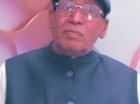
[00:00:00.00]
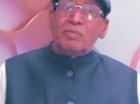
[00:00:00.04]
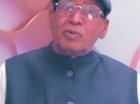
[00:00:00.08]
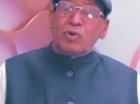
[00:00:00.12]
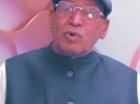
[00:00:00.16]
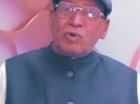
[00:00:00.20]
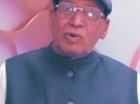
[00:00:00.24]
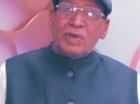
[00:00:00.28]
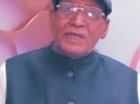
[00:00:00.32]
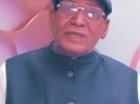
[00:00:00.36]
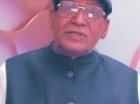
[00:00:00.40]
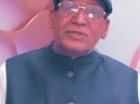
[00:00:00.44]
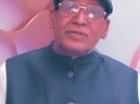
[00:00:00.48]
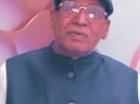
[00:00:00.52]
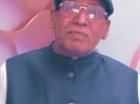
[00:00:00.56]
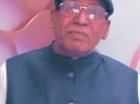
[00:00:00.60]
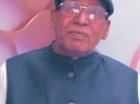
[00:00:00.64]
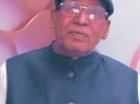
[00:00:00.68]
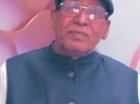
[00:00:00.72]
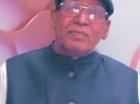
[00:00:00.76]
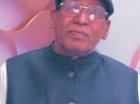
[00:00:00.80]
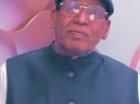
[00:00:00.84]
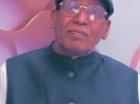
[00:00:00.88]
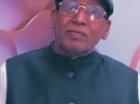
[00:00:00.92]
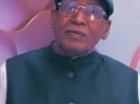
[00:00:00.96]
progressive
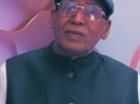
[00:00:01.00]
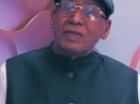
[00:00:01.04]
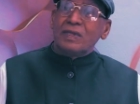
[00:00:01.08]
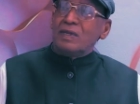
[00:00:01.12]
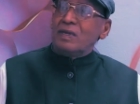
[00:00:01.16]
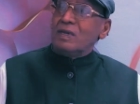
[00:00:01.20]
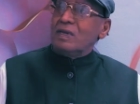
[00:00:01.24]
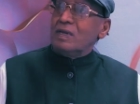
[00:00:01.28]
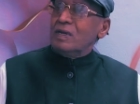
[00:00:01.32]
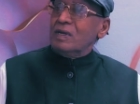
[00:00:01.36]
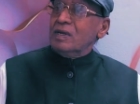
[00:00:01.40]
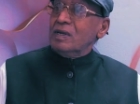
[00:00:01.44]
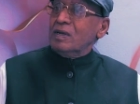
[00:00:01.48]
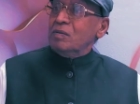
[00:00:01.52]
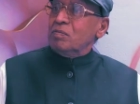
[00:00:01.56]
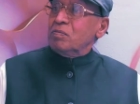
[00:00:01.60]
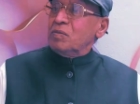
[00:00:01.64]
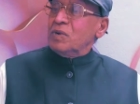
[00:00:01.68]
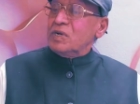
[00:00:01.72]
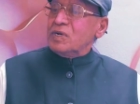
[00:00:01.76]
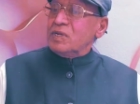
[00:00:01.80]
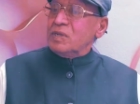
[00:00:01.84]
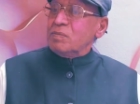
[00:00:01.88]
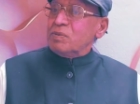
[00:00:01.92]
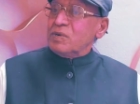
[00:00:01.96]

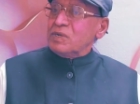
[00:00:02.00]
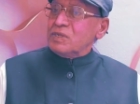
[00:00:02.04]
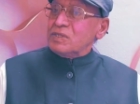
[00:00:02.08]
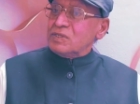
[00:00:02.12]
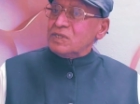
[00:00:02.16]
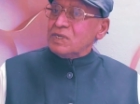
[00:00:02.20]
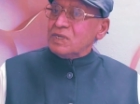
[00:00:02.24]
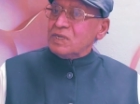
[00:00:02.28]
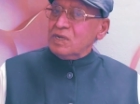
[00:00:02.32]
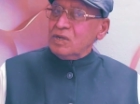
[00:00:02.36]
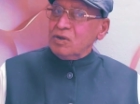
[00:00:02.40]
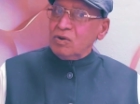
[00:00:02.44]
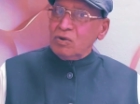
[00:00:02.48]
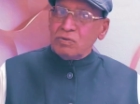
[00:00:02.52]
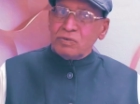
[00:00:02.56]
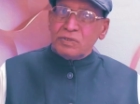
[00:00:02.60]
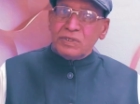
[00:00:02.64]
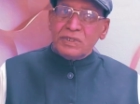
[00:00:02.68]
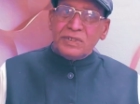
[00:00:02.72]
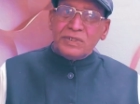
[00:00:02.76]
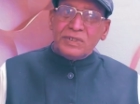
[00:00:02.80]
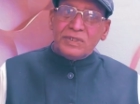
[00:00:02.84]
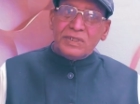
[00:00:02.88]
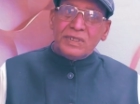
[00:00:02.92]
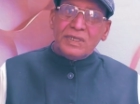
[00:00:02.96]
multiple
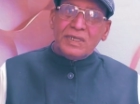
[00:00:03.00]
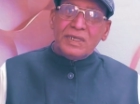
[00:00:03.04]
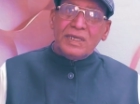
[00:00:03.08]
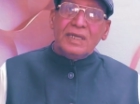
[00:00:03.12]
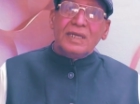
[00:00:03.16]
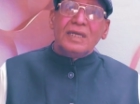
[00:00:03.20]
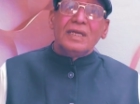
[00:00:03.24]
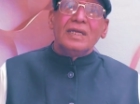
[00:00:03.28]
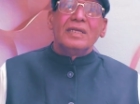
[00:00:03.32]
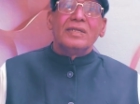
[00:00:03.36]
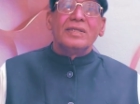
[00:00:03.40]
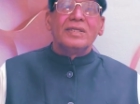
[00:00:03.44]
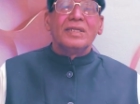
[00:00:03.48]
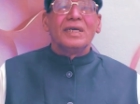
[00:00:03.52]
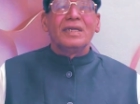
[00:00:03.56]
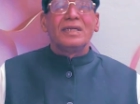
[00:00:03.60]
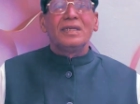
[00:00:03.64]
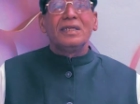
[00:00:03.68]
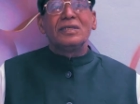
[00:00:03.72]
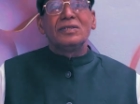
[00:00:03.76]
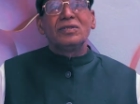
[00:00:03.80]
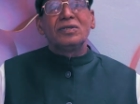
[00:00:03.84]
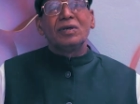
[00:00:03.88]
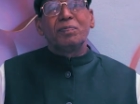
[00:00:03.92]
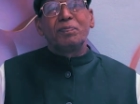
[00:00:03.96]
sclerosis.
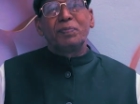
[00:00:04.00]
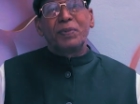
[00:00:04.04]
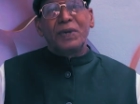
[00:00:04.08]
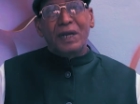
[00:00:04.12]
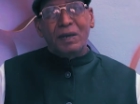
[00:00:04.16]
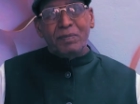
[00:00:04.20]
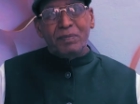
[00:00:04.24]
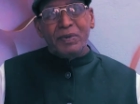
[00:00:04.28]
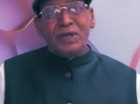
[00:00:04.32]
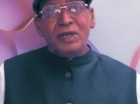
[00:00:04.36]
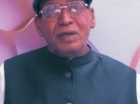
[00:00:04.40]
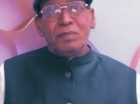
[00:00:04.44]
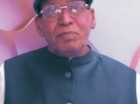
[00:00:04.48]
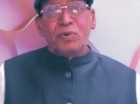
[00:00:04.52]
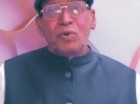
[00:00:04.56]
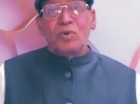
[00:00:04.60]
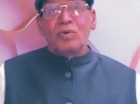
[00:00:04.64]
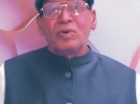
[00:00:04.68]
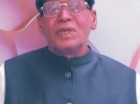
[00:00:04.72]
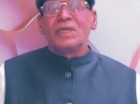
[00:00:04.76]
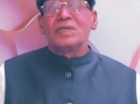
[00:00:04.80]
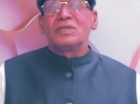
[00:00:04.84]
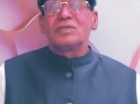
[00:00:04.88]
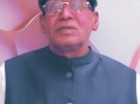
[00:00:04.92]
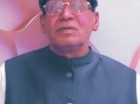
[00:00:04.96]
Then is the primary
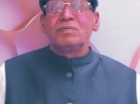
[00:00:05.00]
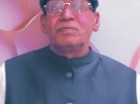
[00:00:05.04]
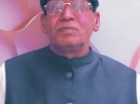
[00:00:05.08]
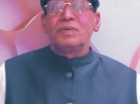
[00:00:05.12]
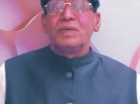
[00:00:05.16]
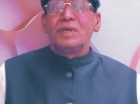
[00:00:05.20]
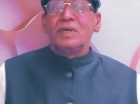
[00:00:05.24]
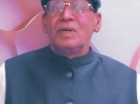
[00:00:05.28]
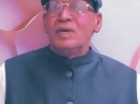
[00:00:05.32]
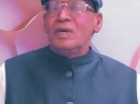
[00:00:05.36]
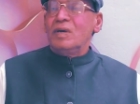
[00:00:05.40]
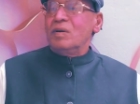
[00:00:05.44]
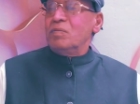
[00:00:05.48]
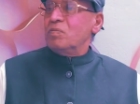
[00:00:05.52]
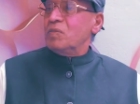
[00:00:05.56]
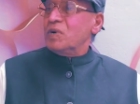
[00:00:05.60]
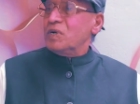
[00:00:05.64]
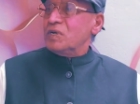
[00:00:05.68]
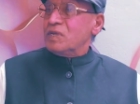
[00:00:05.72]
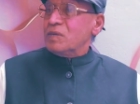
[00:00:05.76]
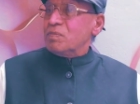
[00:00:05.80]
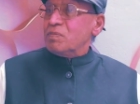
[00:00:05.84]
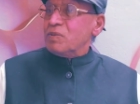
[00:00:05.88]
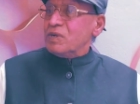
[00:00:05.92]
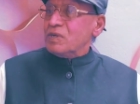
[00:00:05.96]
progressive
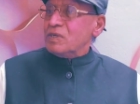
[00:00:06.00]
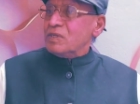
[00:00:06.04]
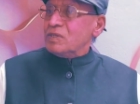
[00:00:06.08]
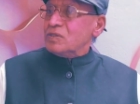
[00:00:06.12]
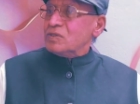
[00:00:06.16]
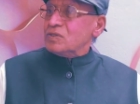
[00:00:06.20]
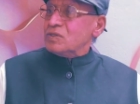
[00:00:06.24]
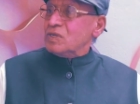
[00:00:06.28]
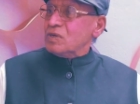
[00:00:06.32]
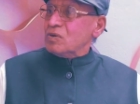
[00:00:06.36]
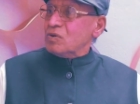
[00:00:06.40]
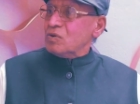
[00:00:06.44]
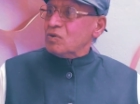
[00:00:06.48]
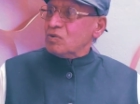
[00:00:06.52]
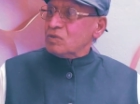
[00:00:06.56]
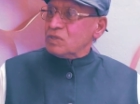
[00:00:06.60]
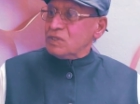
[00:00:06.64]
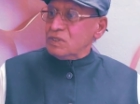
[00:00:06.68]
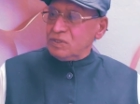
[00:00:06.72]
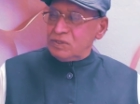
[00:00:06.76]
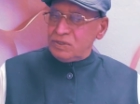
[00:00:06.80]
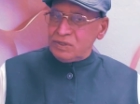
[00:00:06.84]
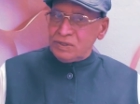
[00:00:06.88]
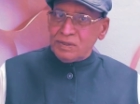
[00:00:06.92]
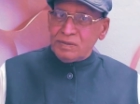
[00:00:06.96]
multiple
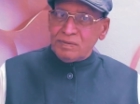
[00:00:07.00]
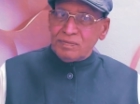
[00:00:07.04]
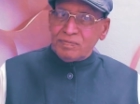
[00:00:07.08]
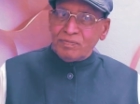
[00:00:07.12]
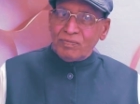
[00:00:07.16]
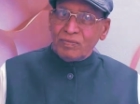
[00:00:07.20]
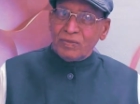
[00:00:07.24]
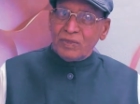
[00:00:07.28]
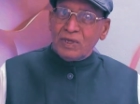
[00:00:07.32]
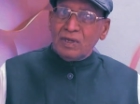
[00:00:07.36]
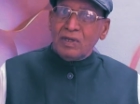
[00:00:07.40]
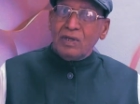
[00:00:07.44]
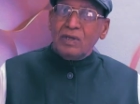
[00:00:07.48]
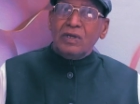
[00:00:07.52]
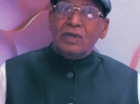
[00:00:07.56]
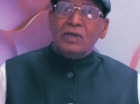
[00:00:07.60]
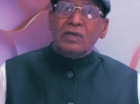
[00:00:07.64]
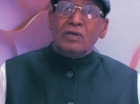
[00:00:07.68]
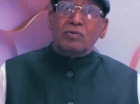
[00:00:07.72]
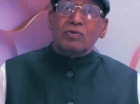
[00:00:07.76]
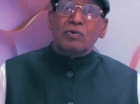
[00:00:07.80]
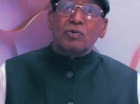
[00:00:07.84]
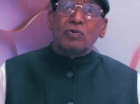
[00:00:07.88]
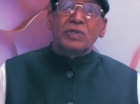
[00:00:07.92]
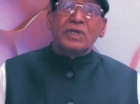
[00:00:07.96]
sclerosis.
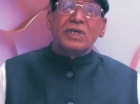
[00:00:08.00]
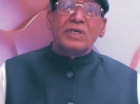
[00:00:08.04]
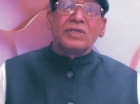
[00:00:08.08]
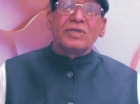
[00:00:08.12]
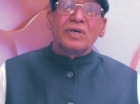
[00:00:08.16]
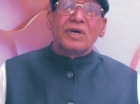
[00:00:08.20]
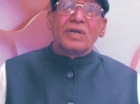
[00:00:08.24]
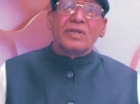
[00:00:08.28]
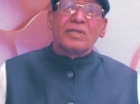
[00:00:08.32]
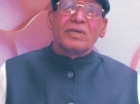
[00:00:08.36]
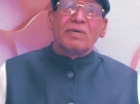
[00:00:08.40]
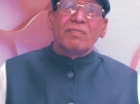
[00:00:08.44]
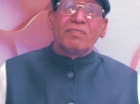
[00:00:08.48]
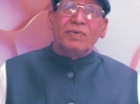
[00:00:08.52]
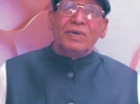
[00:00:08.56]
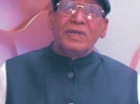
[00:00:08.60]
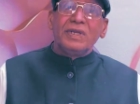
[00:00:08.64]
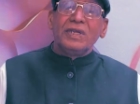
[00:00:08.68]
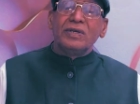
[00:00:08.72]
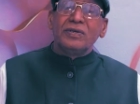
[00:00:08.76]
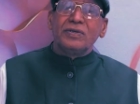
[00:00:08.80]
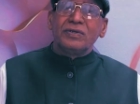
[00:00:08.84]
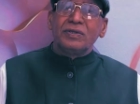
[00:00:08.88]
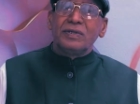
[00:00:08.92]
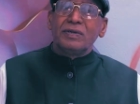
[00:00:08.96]
So these are the
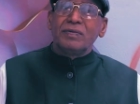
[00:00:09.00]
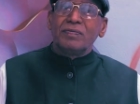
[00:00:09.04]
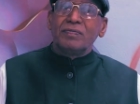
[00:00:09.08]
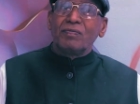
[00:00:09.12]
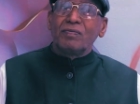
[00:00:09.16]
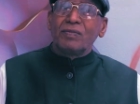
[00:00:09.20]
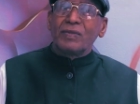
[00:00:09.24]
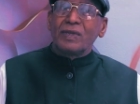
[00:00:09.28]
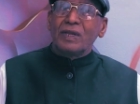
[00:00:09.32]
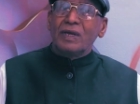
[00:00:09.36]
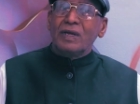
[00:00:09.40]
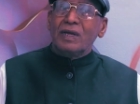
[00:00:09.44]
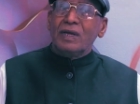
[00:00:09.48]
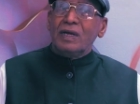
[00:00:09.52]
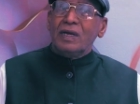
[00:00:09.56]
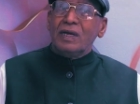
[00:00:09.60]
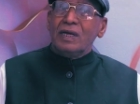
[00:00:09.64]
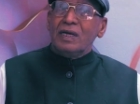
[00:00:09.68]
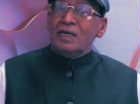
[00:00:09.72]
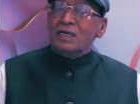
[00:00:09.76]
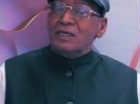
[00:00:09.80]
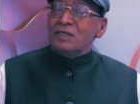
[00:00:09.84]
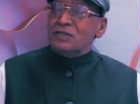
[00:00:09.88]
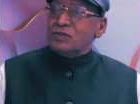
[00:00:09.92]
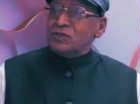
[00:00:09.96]
various
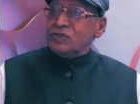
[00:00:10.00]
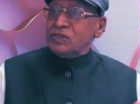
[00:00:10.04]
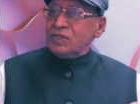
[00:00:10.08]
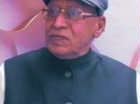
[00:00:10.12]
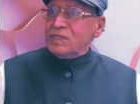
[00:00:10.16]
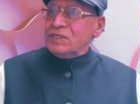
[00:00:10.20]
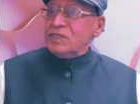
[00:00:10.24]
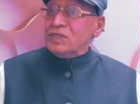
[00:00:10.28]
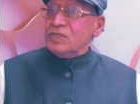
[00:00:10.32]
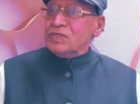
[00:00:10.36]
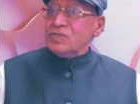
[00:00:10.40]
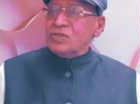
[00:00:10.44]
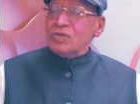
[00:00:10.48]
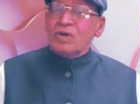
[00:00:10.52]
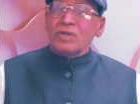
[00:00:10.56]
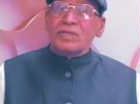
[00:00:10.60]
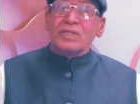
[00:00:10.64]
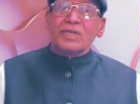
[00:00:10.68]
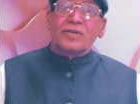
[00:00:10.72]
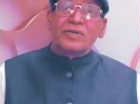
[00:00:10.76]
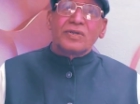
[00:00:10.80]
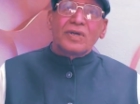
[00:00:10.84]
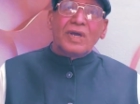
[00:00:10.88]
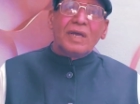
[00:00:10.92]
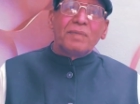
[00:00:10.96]
stages or
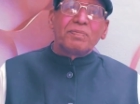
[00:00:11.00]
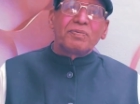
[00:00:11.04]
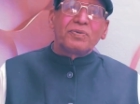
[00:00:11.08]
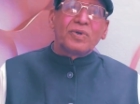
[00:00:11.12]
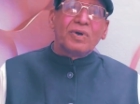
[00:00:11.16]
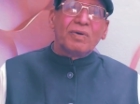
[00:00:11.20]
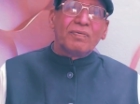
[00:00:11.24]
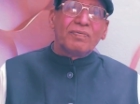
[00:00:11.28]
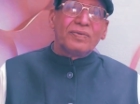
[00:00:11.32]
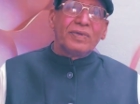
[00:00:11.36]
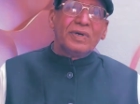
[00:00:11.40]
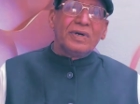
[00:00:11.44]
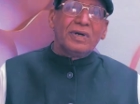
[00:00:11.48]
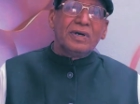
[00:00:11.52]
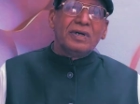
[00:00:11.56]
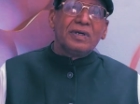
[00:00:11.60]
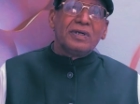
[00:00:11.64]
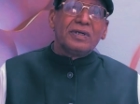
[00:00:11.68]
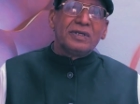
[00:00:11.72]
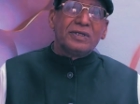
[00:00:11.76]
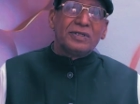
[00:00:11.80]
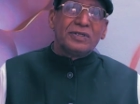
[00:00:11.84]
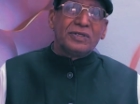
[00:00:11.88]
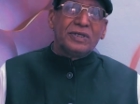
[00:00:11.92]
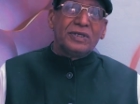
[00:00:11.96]
the types of
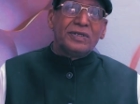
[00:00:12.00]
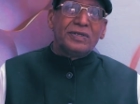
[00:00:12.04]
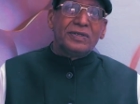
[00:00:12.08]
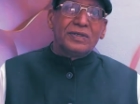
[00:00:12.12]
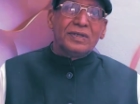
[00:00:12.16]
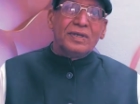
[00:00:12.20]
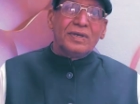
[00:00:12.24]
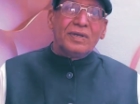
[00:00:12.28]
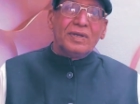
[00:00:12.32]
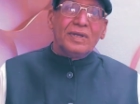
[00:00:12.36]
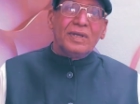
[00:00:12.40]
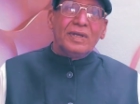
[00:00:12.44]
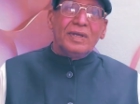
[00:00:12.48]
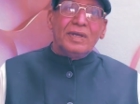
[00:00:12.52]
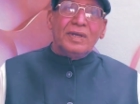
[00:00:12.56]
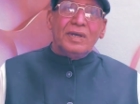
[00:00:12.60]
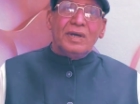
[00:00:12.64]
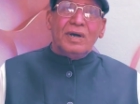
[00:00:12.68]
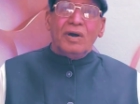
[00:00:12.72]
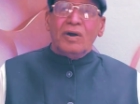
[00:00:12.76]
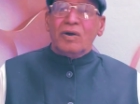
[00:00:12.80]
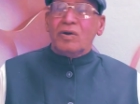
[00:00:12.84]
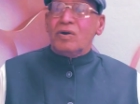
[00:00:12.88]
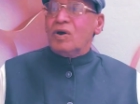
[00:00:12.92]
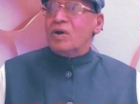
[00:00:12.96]
the disease
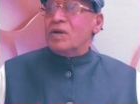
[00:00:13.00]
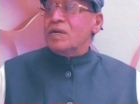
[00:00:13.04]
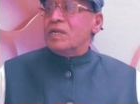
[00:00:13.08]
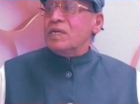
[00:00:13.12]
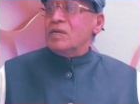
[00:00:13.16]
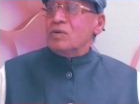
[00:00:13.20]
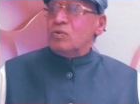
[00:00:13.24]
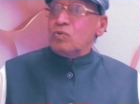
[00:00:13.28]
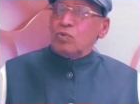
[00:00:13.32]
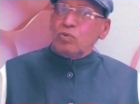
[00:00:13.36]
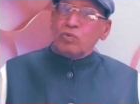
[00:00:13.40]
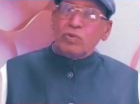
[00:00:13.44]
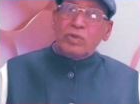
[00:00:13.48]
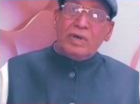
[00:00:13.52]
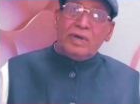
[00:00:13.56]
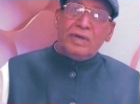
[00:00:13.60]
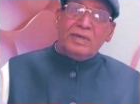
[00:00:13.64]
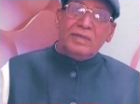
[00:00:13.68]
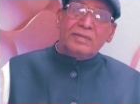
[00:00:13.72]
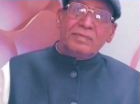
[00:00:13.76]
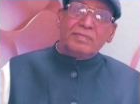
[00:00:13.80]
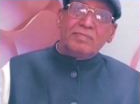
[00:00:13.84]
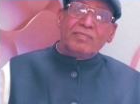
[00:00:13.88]
according to the